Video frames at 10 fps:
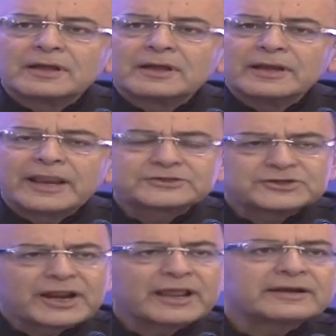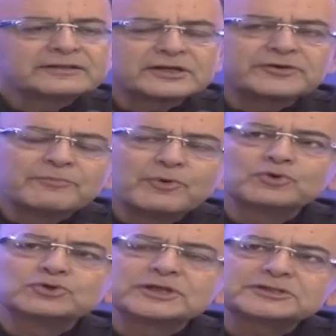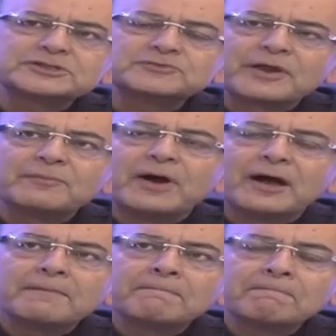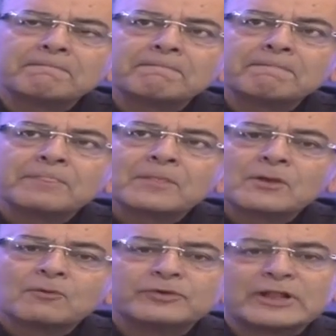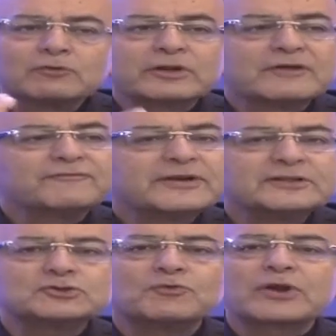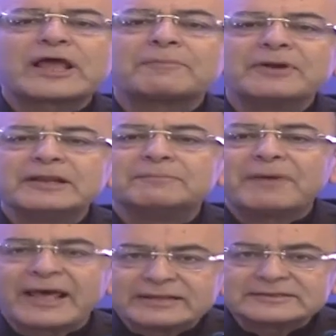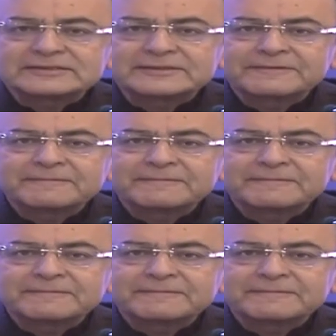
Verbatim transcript: lecture held as a tribute to Justice Verma without a reference to what happened in Paris.